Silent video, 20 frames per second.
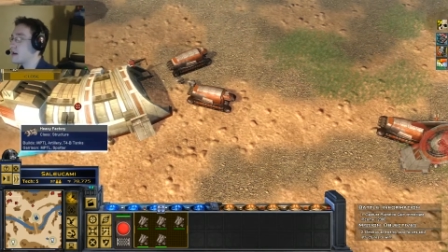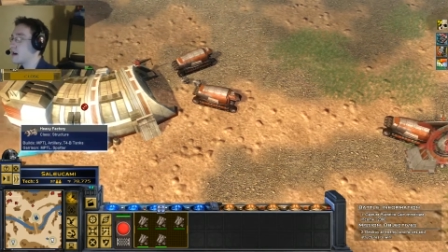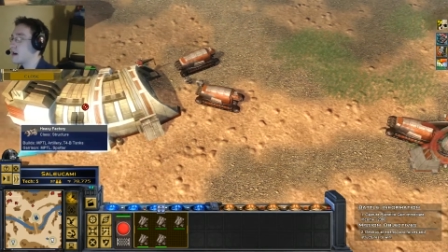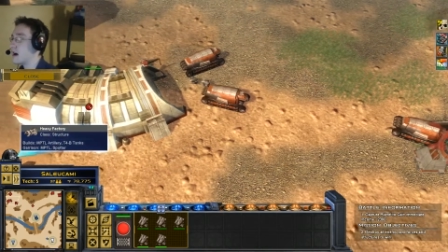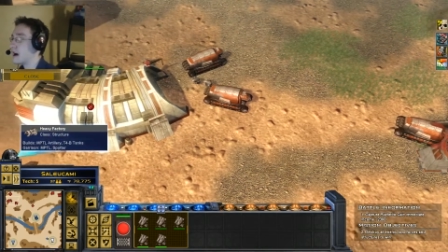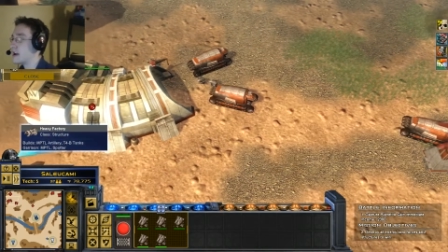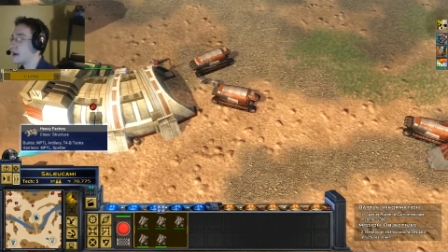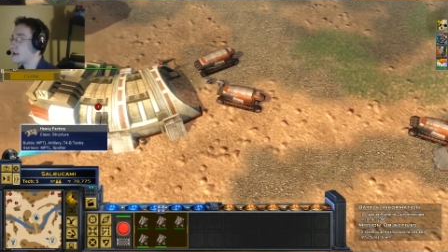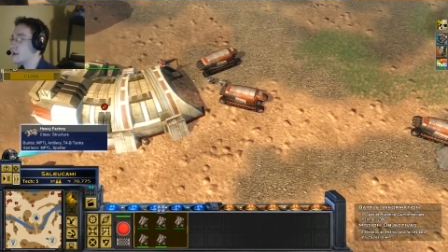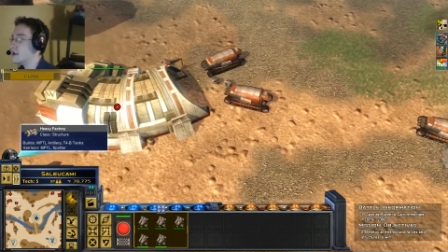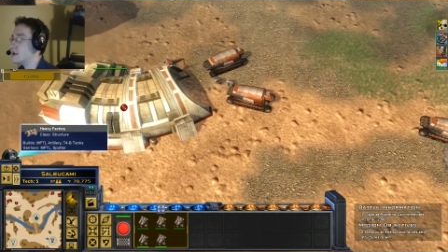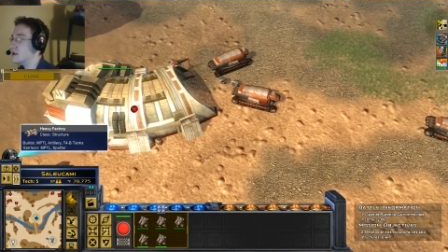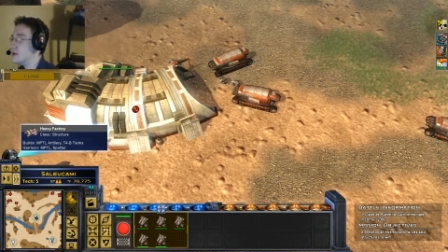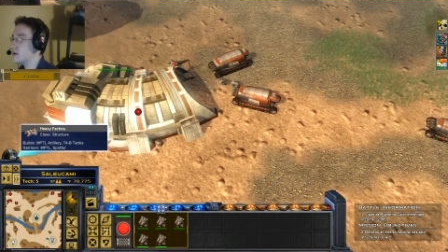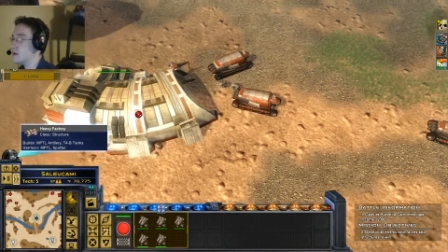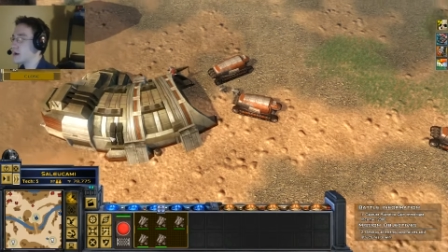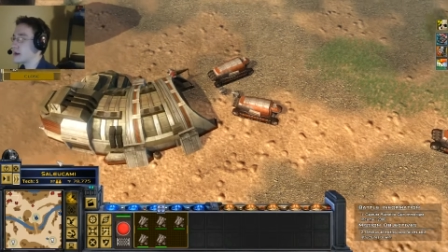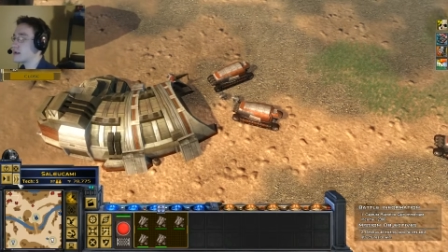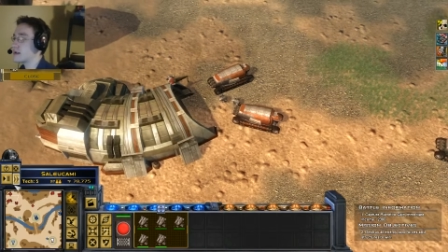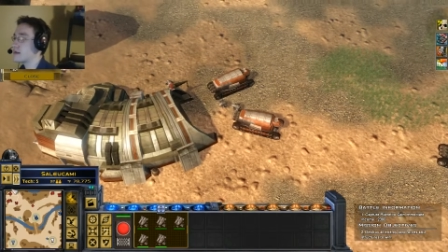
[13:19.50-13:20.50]
I knew
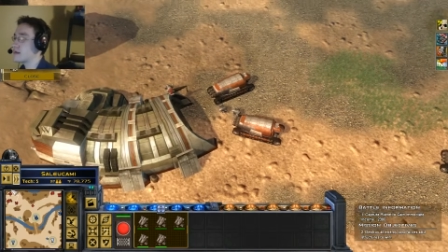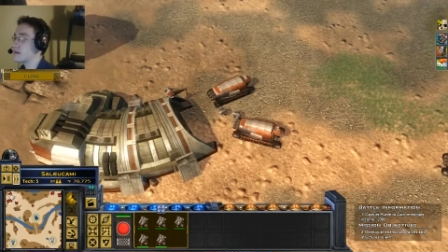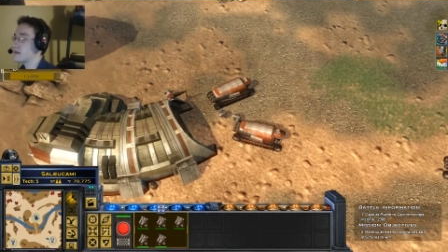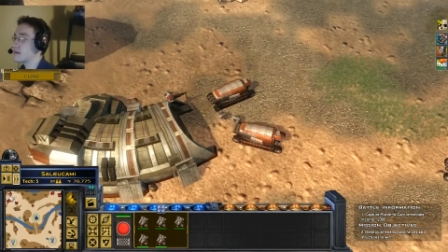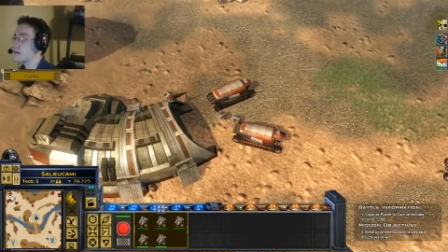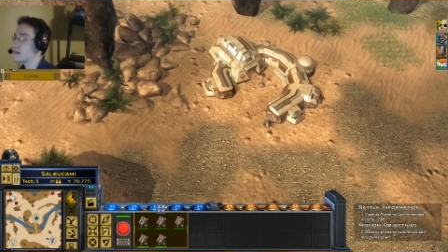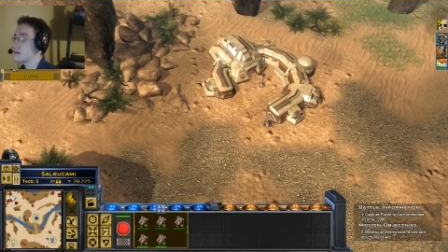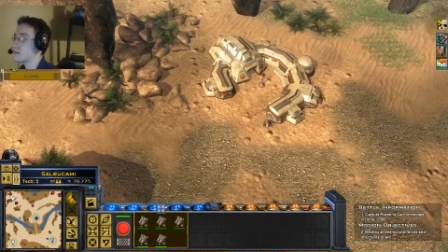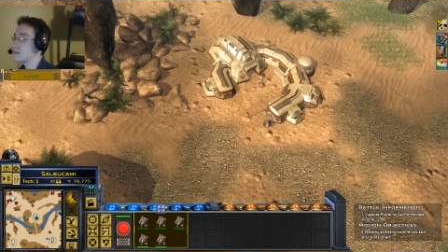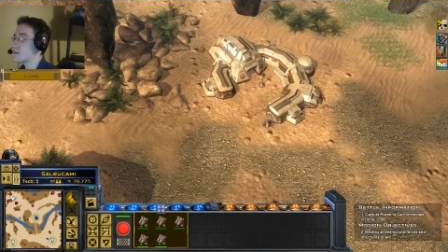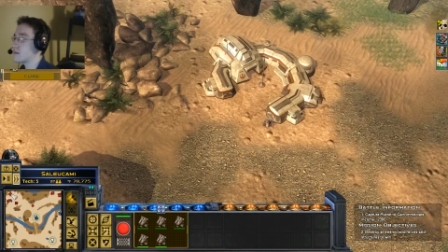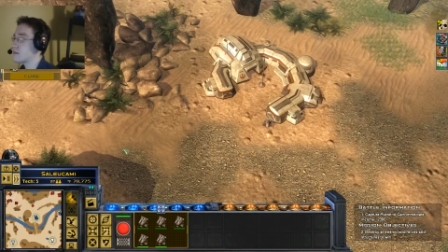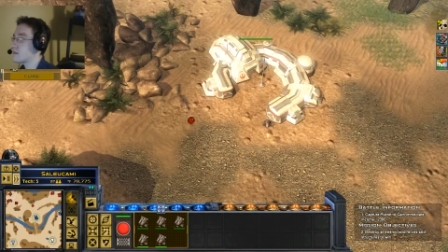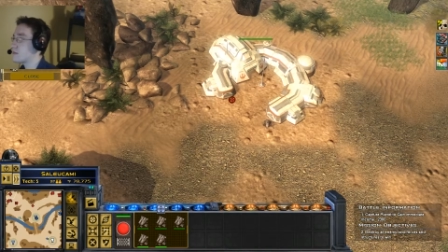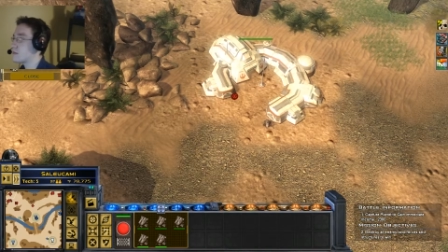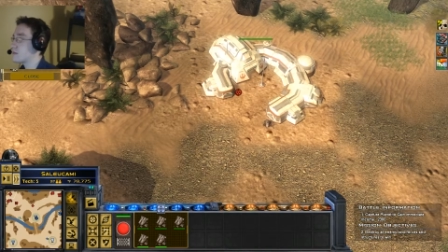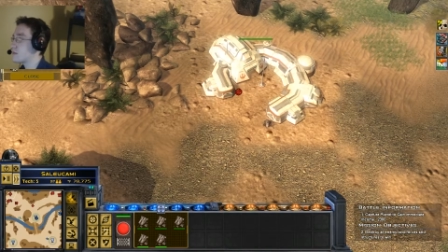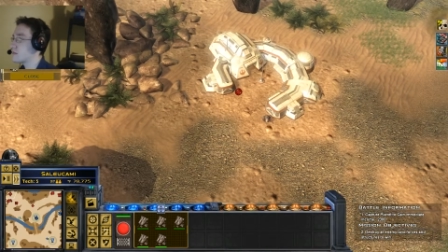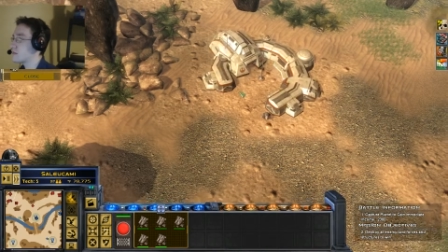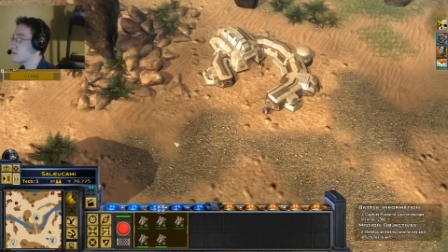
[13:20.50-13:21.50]
it.
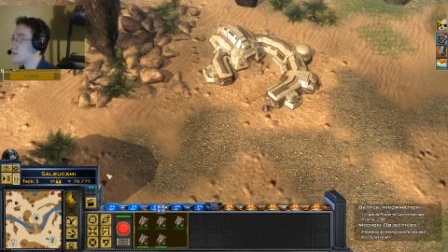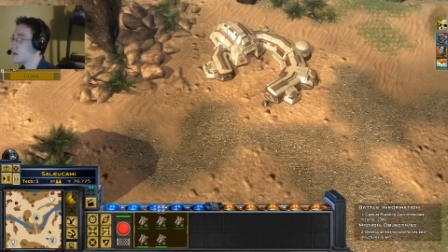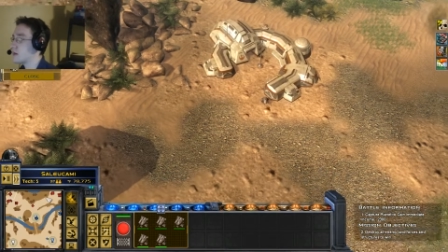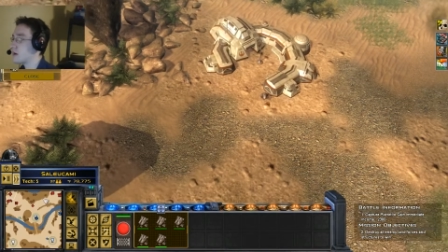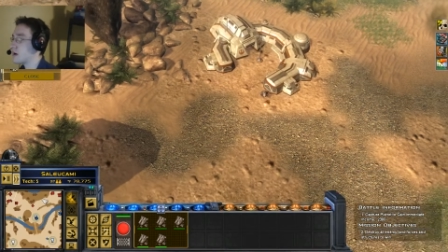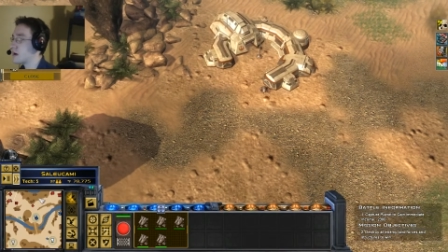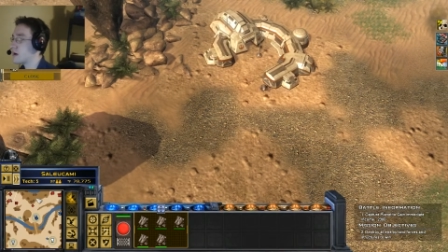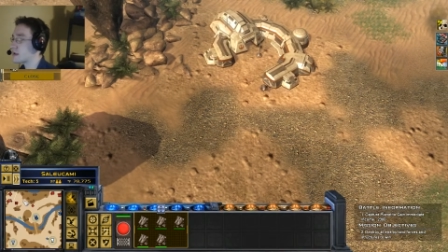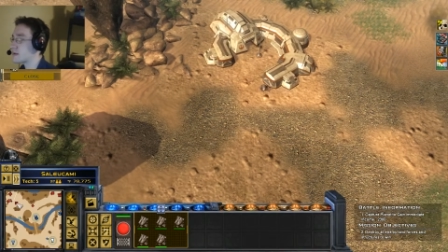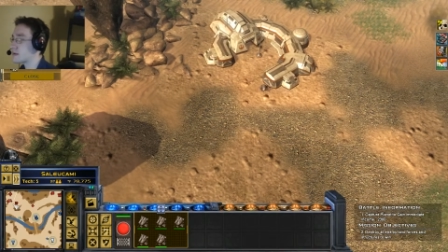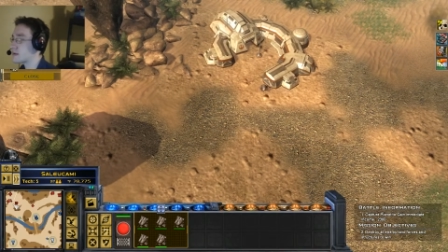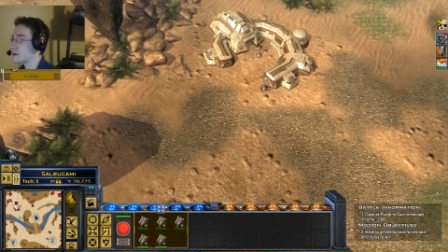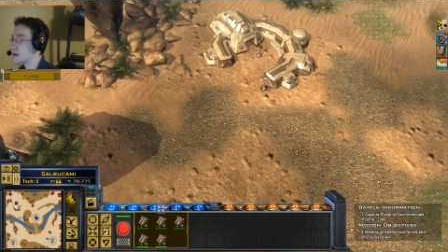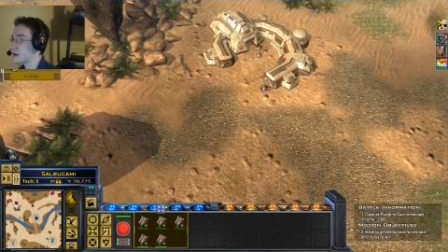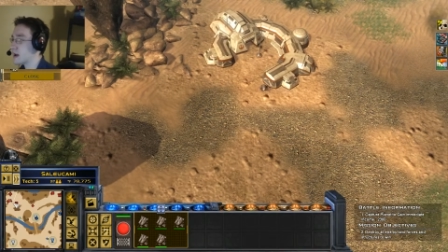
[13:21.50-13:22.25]
All right, there's a